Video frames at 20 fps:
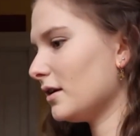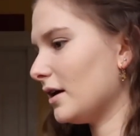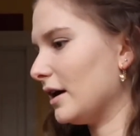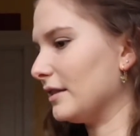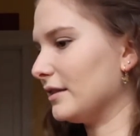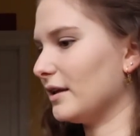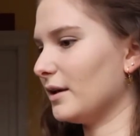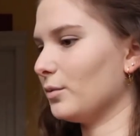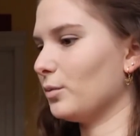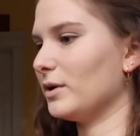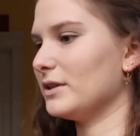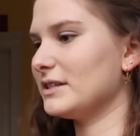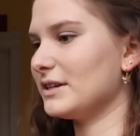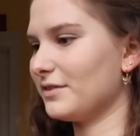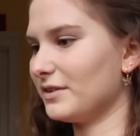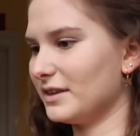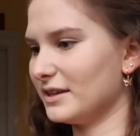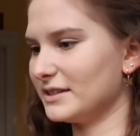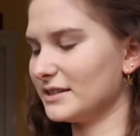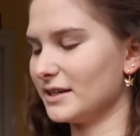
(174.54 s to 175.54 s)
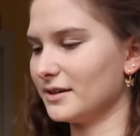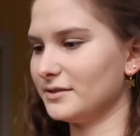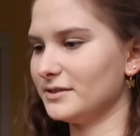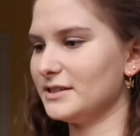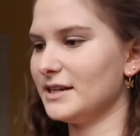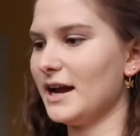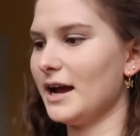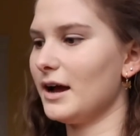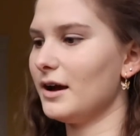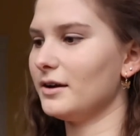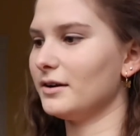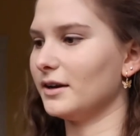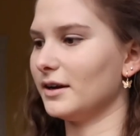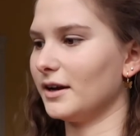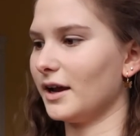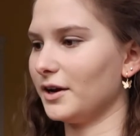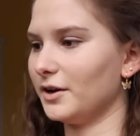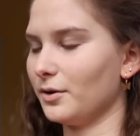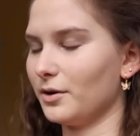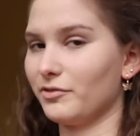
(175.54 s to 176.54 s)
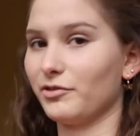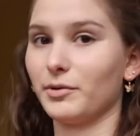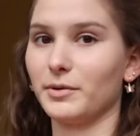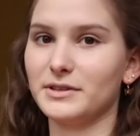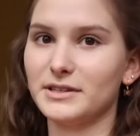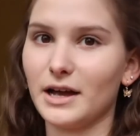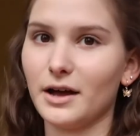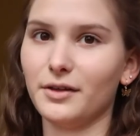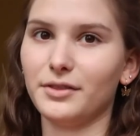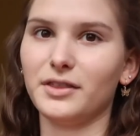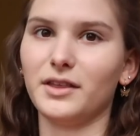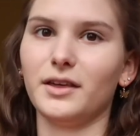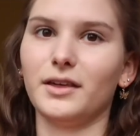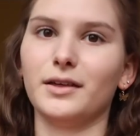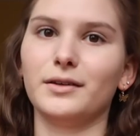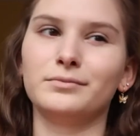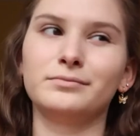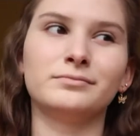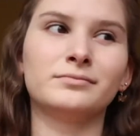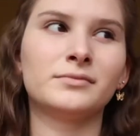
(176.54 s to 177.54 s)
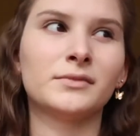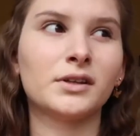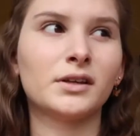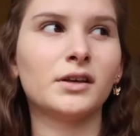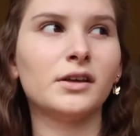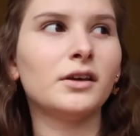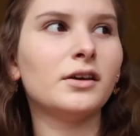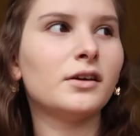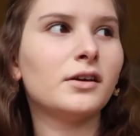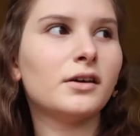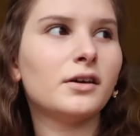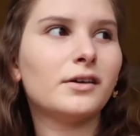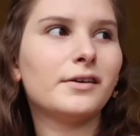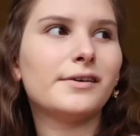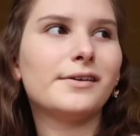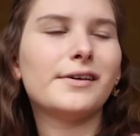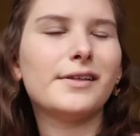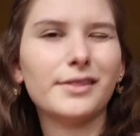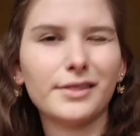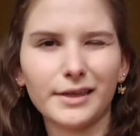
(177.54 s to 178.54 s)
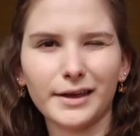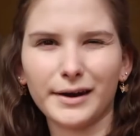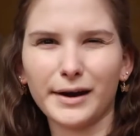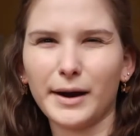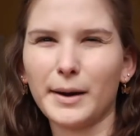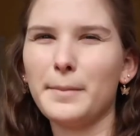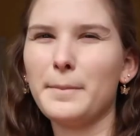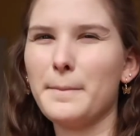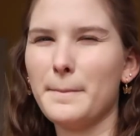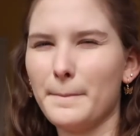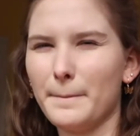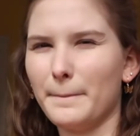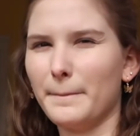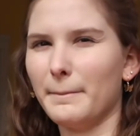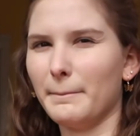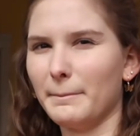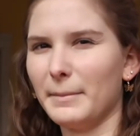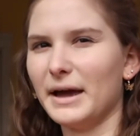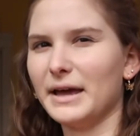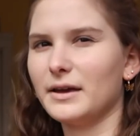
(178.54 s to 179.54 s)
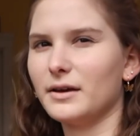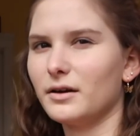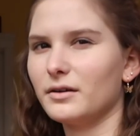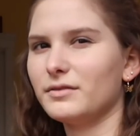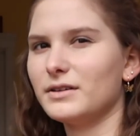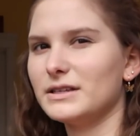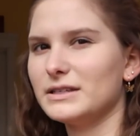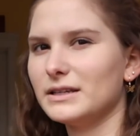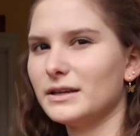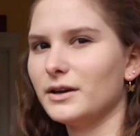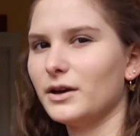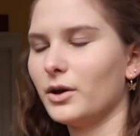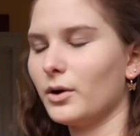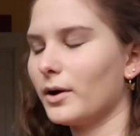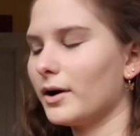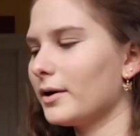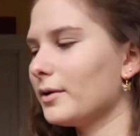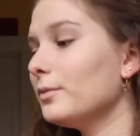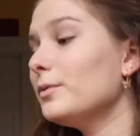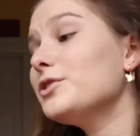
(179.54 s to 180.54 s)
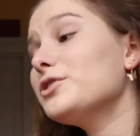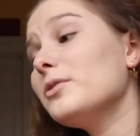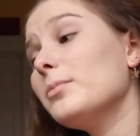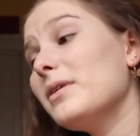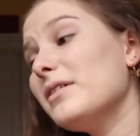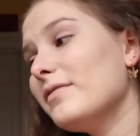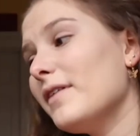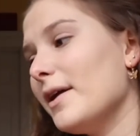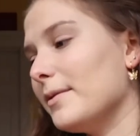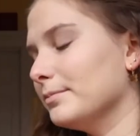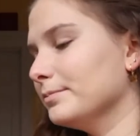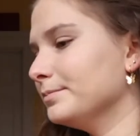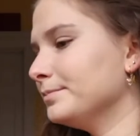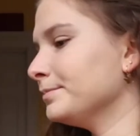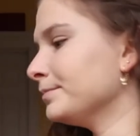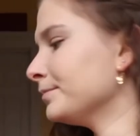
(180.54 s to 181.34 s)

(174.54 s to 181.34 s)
And then once everything settles down and I know everyone's healthy, then I might go visit New York, which will be fun.